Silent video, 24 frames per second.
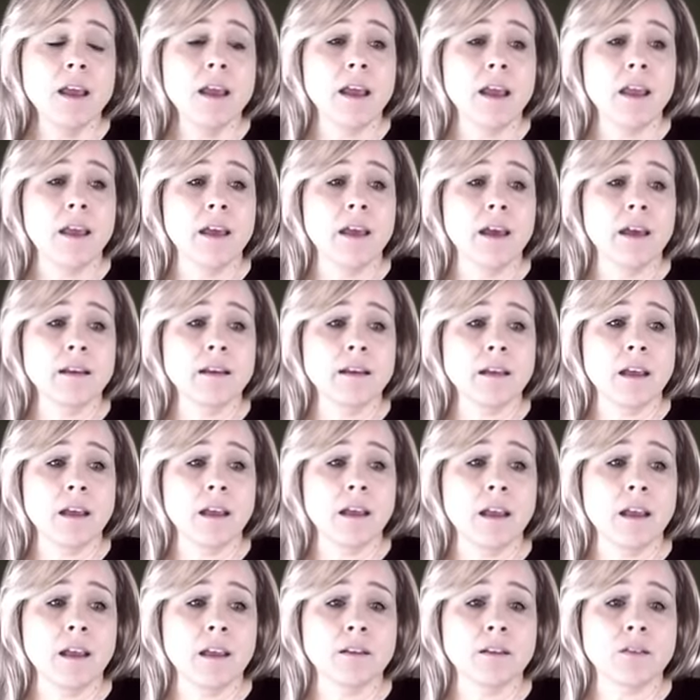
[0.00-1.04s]
And,
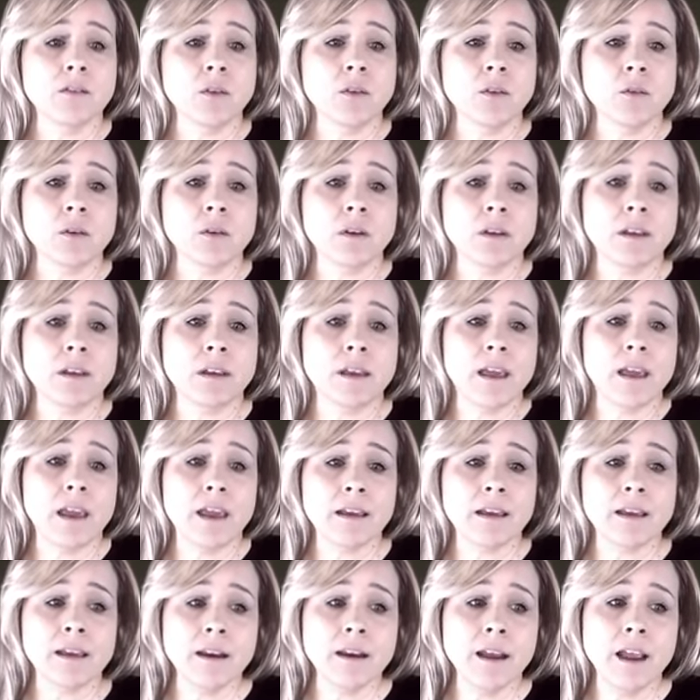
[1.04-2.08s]
and so
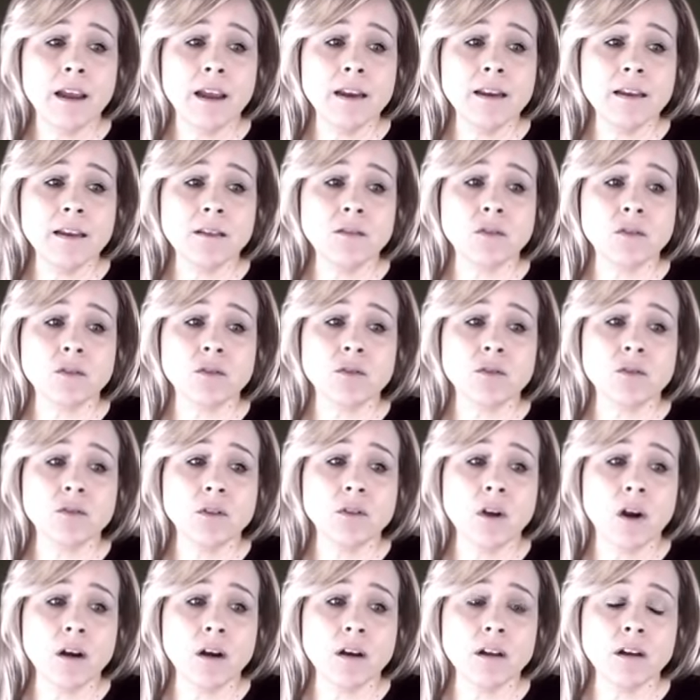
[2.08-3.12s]
Canadians are
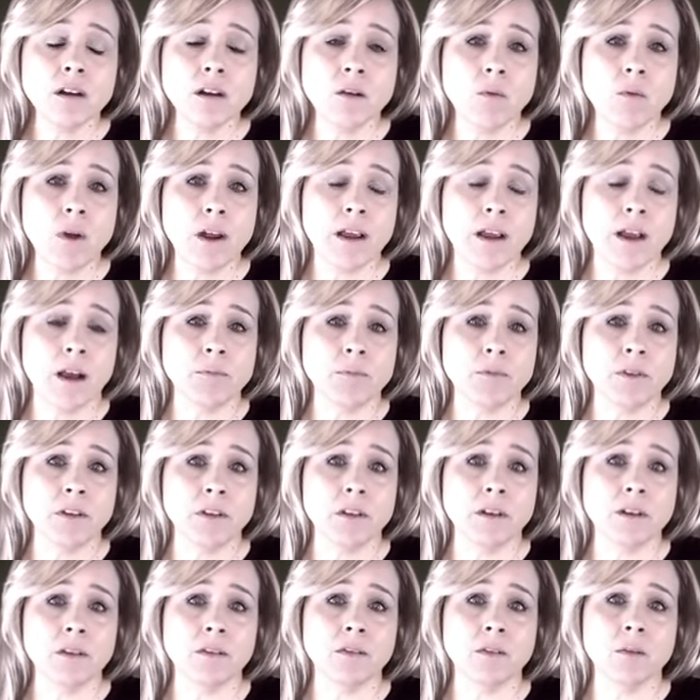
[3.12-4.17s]
starting to wake up to
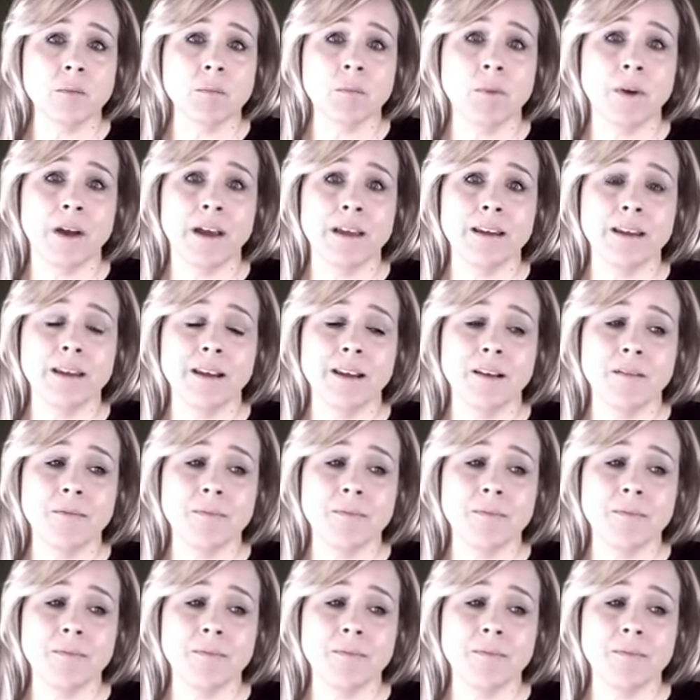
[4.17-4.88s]
this, but